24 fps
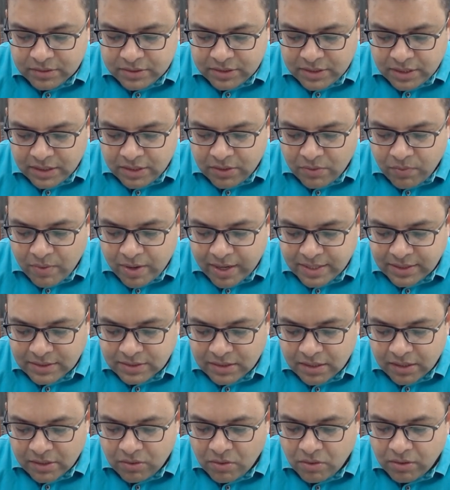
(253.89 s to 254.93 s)
say the wise
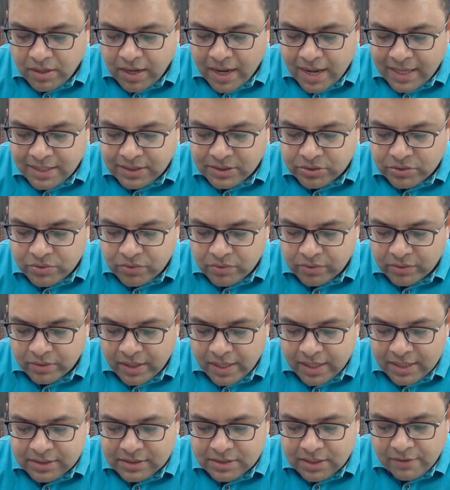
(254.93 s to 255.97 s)
are not as strong
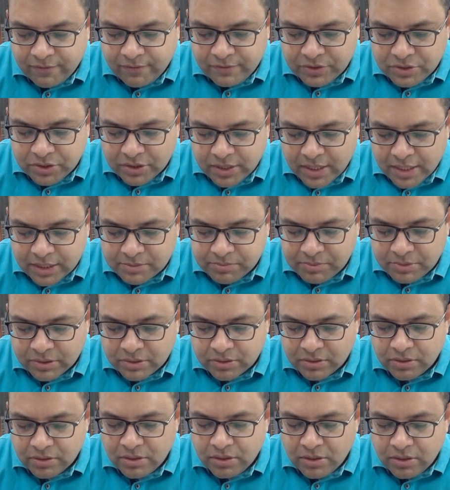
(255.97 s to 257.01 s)
as selfish
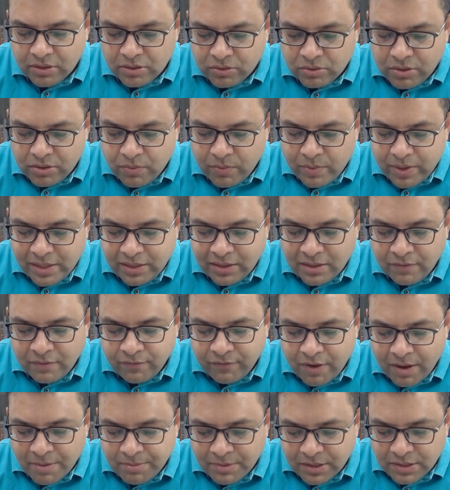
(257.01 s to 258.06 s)
attachment to the wealth and
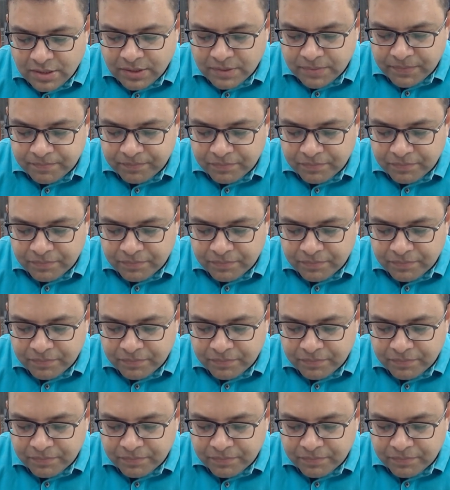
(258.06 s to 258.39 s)
family